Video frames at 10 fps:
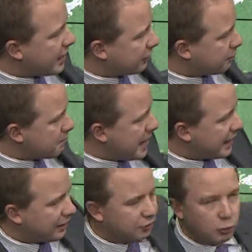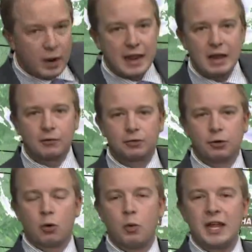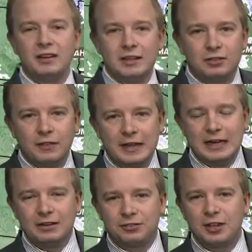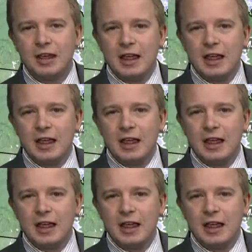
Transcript: It's making its way ever so quickly to the east,